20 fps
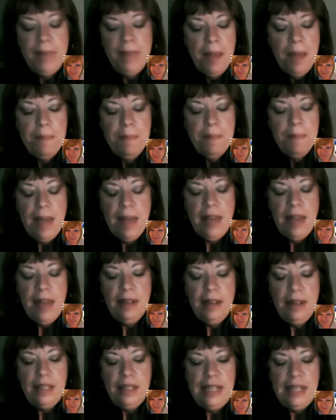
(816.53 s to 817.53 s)
but
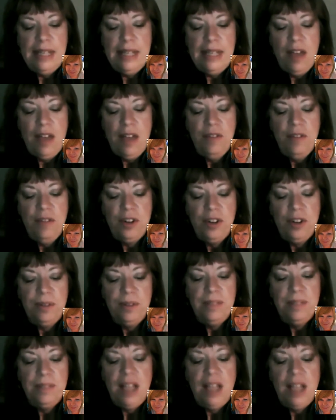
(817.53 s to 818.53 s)
over
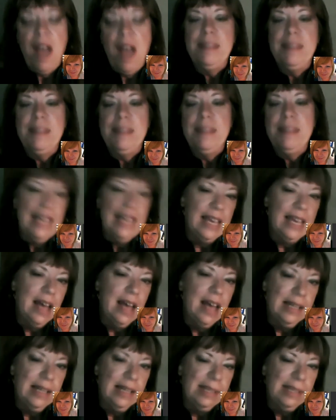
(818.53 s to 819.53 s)
time it's going to get kind of
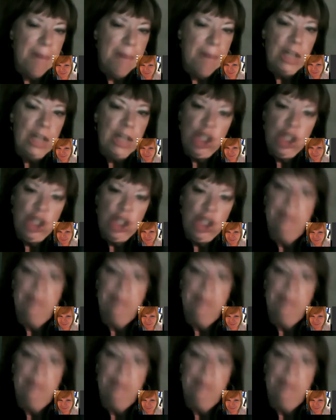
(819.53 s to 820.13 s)
spongy.